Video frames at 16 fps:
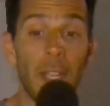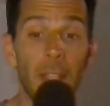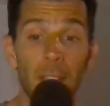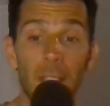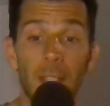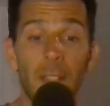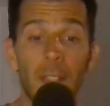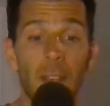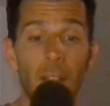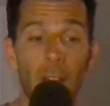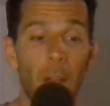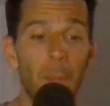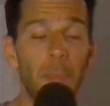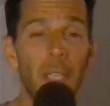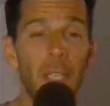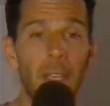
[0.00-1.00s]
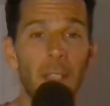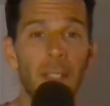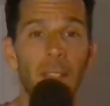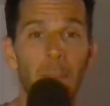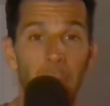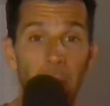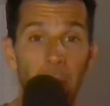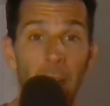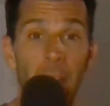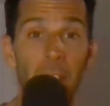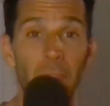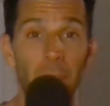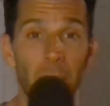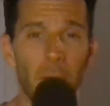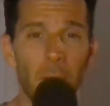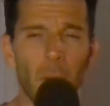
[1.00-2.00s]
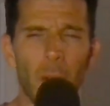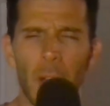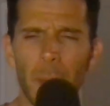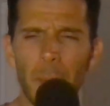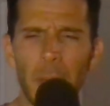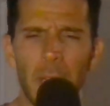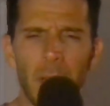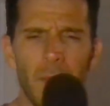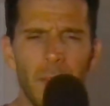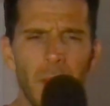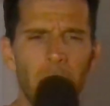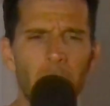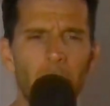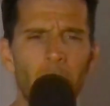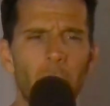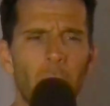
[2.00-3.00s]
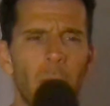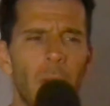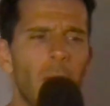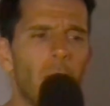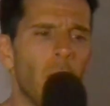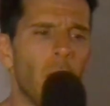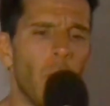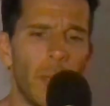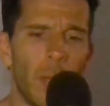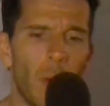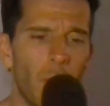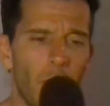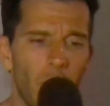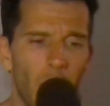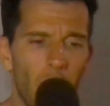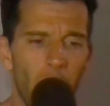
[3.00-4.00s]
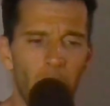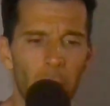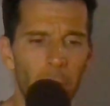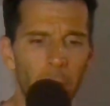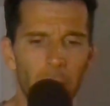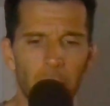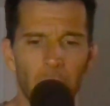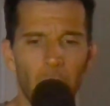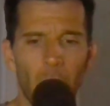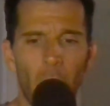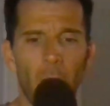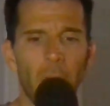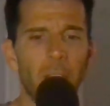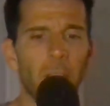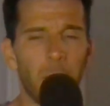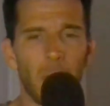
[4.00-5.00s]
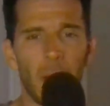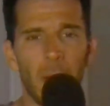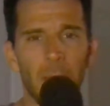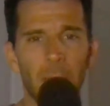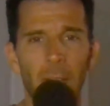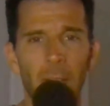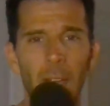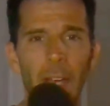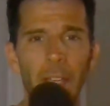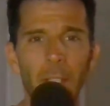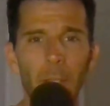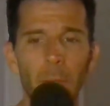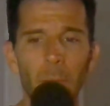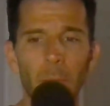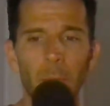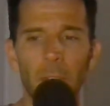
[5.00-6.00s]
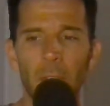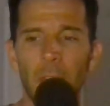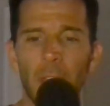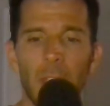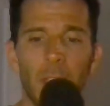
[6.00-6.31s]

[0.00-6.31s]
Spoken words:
this is an updated supplies video. I made a video going over all the art supplies that I use.